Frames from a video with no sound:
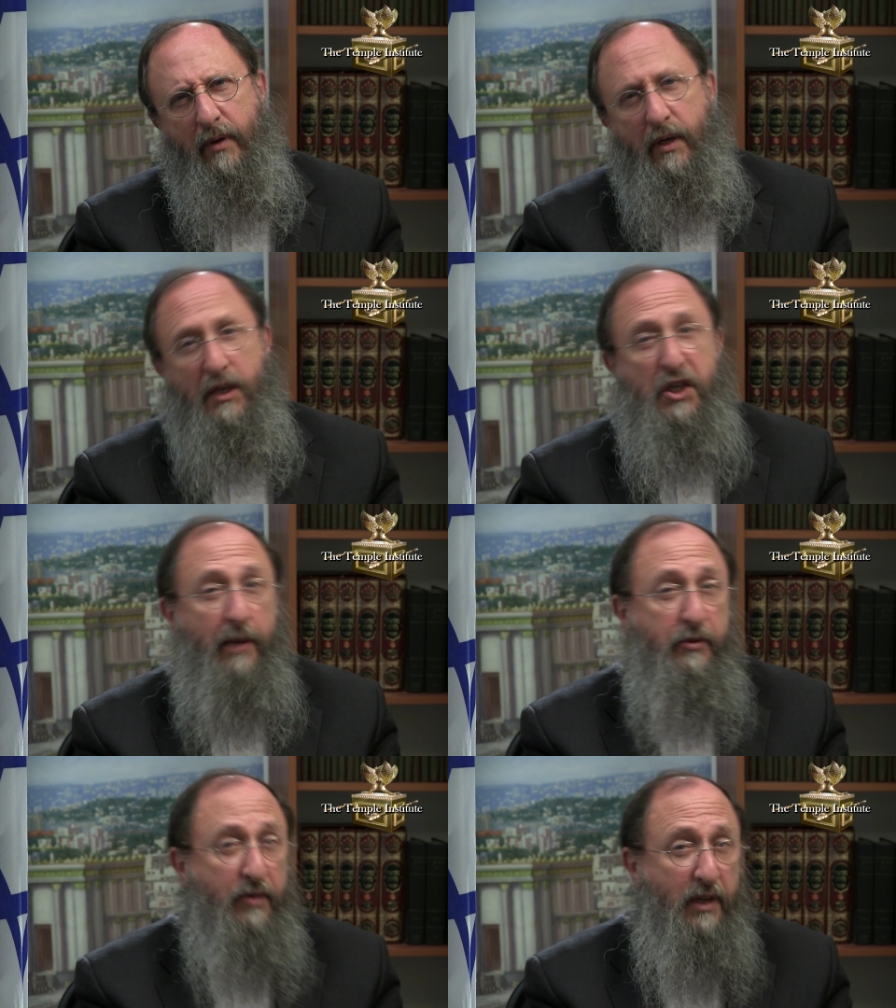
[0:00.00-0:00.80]
In
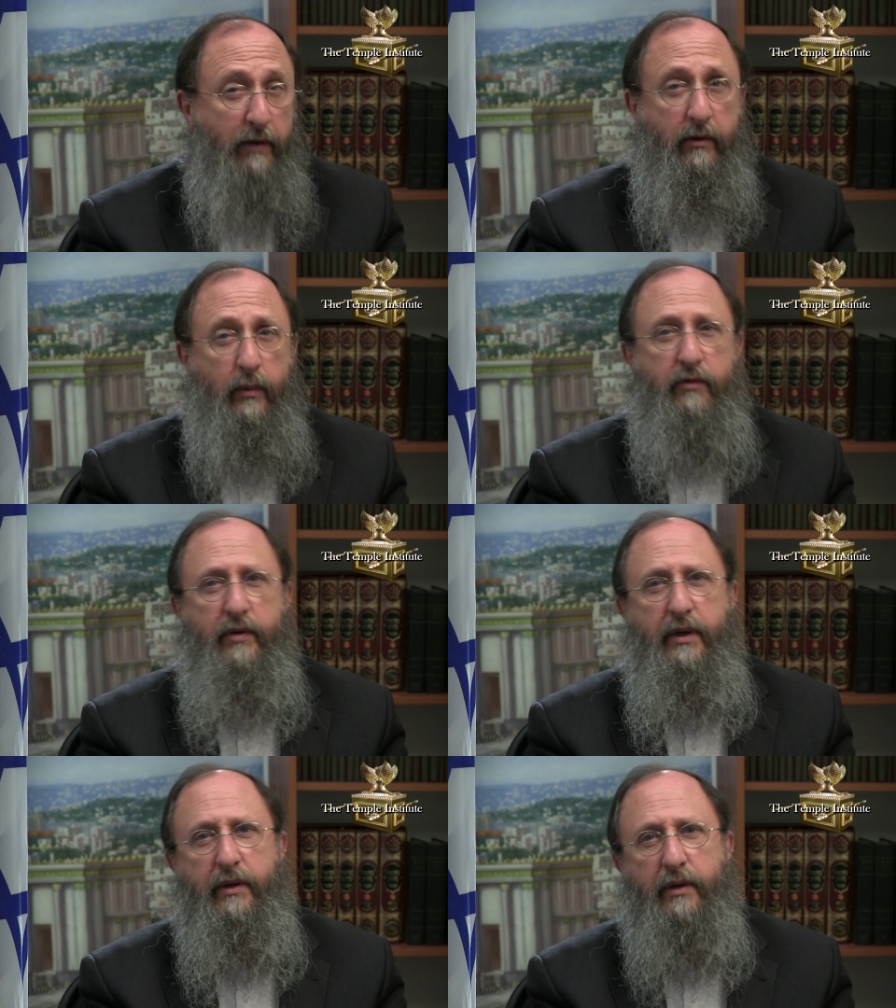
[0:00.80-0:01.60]
chapter eleven, we
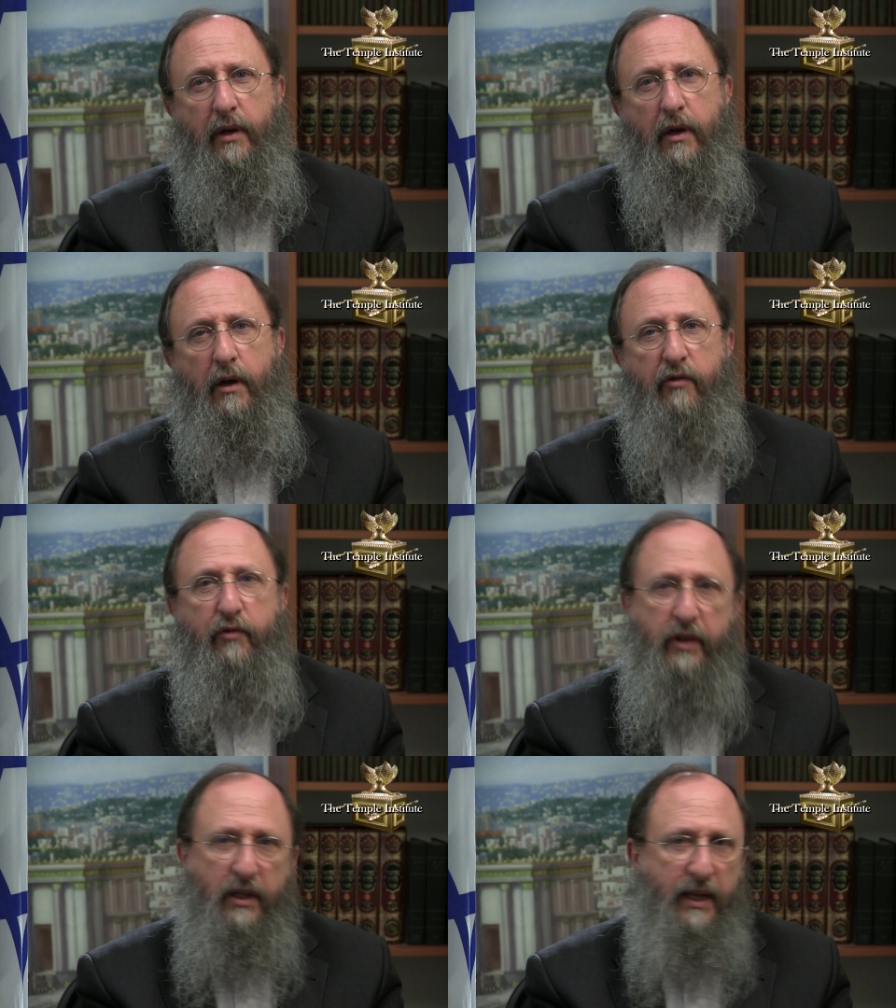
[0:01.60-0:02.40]
read,
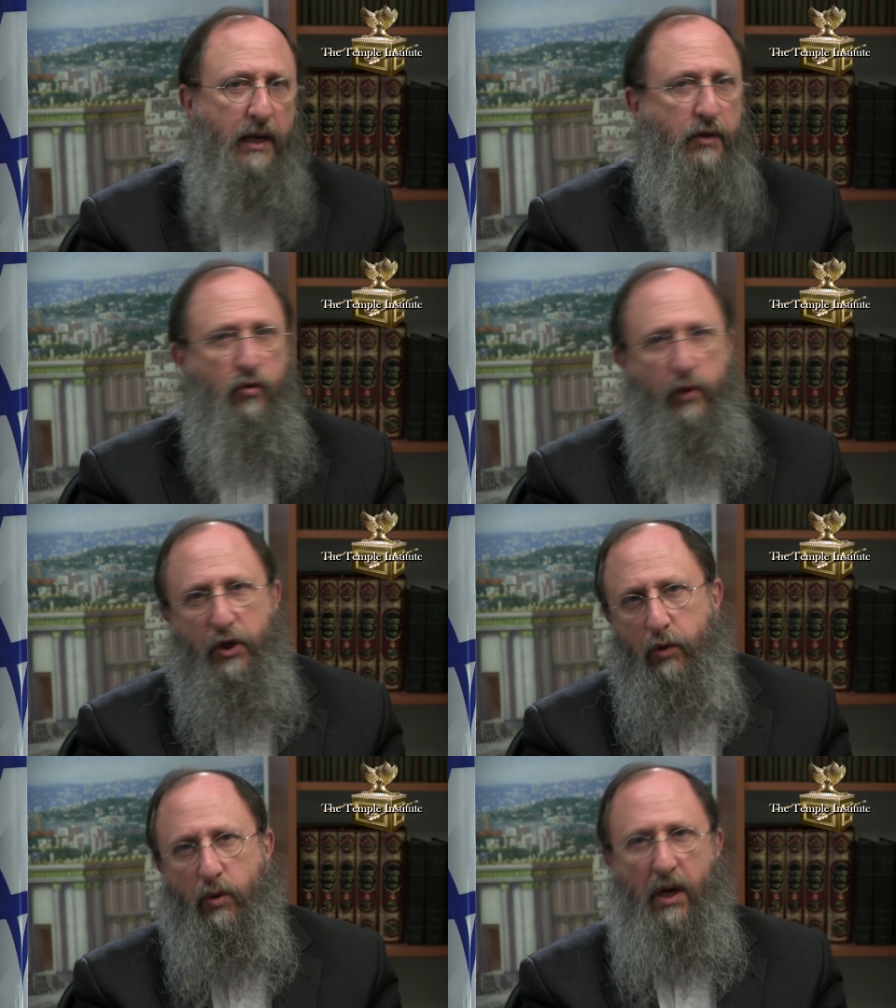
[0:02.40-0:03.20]
for the land to
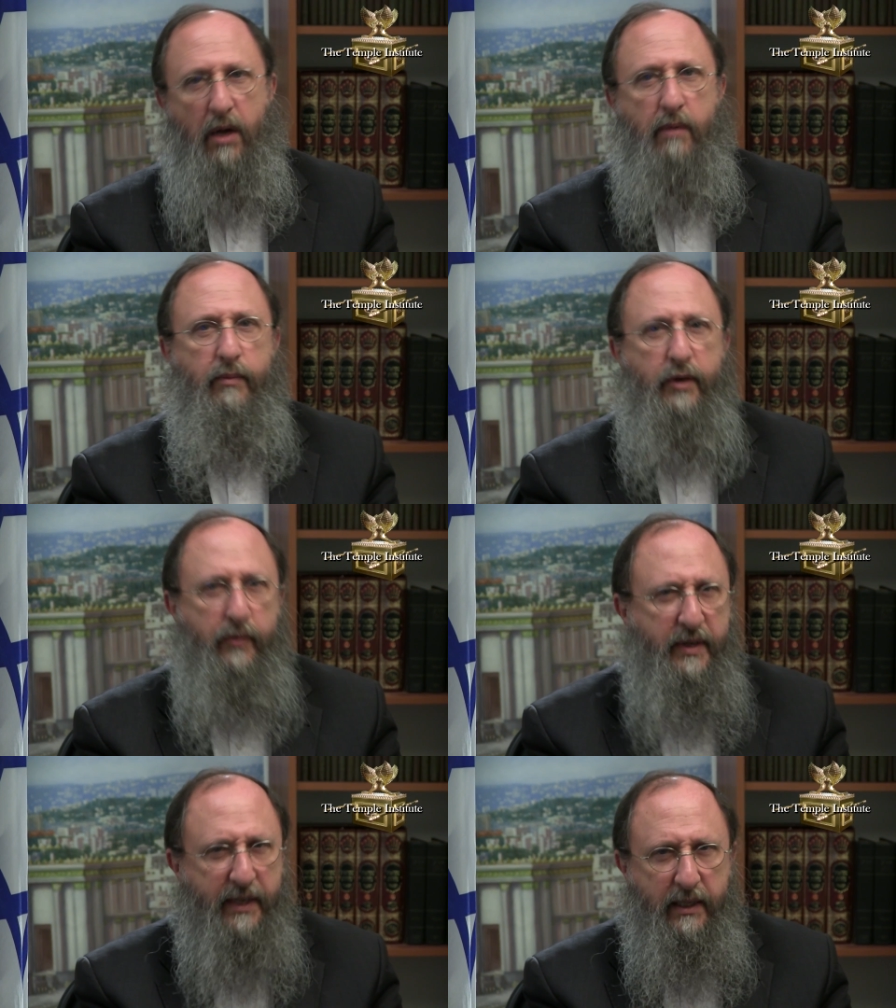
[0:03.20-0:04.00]
which you come to
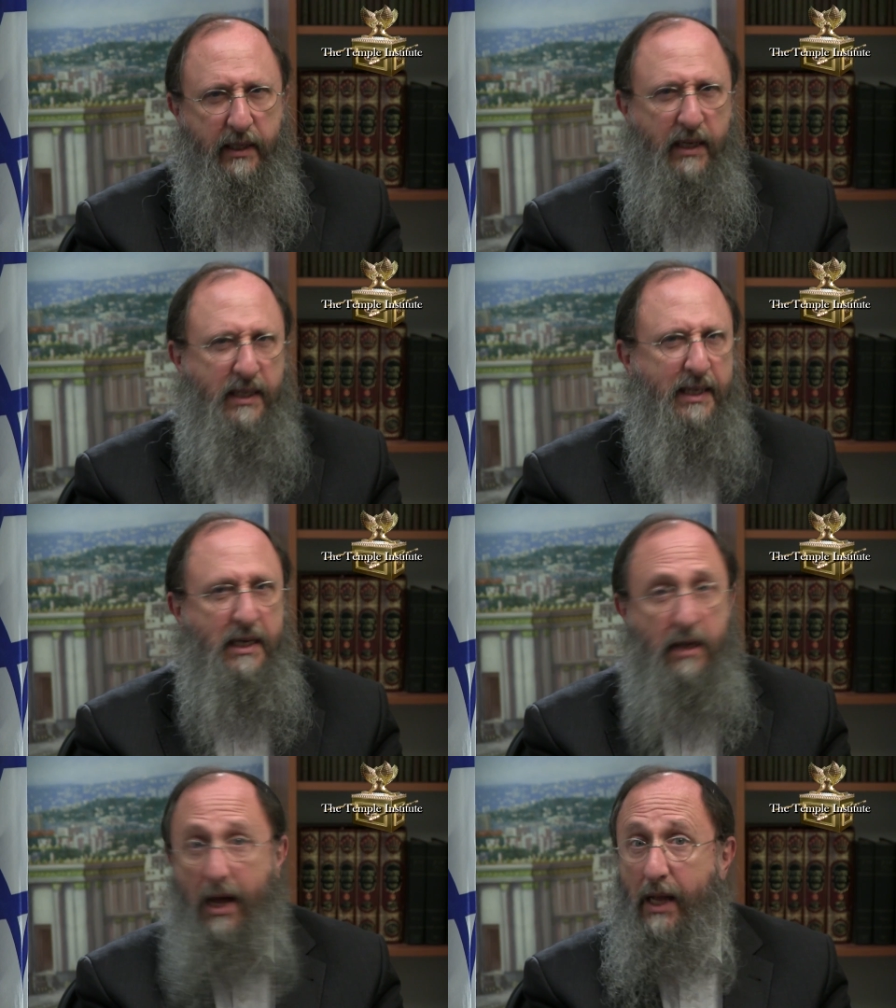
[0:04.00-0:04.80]
possess it, it's
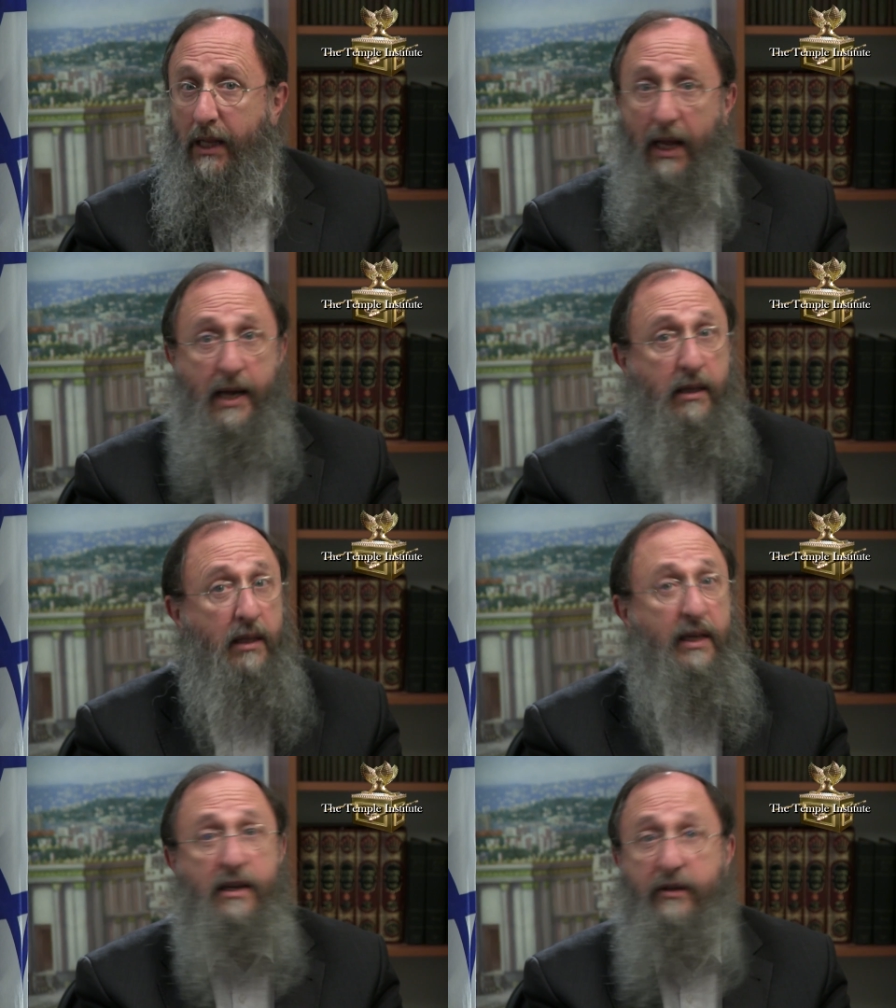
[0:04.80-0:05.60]
not like the
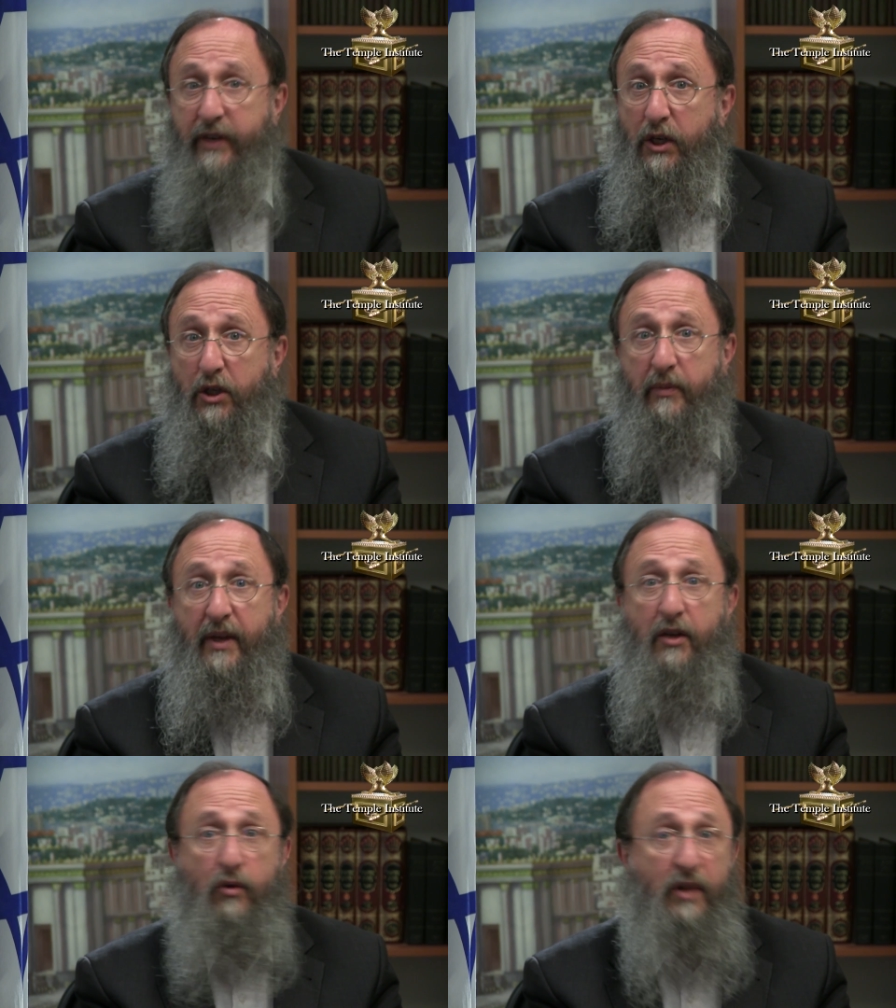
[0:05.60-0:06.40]
land of Egypt
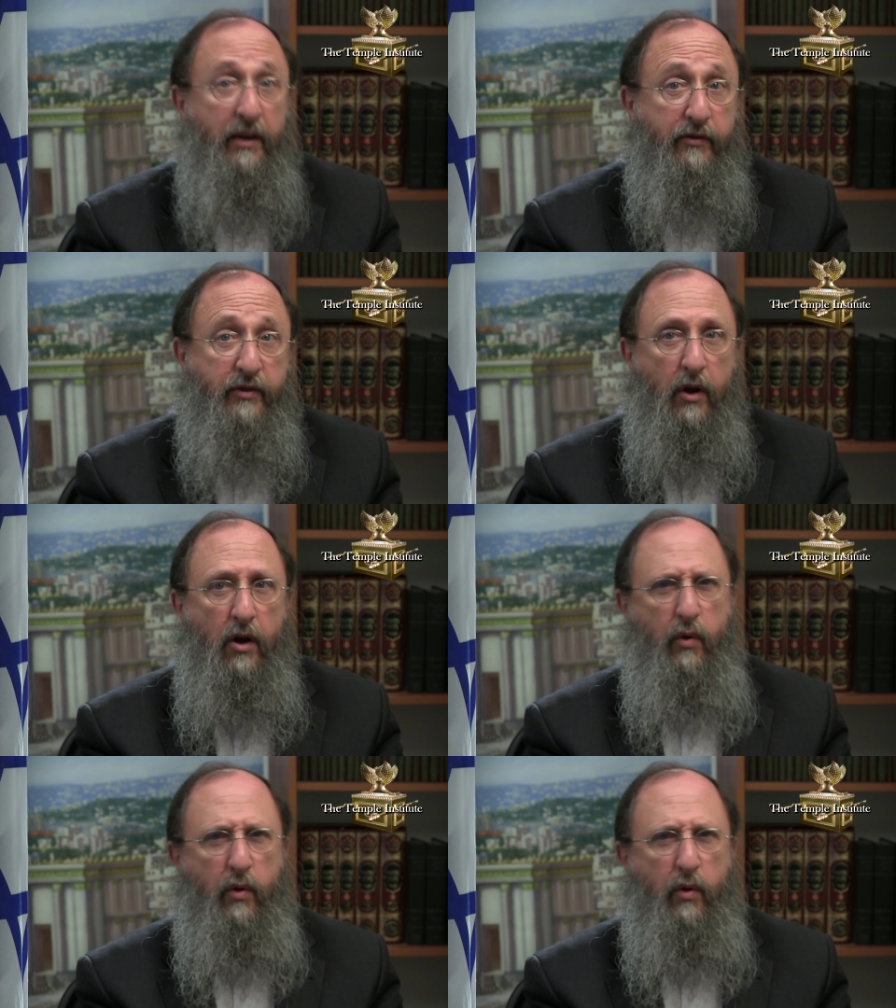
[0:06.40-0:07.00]
that you left,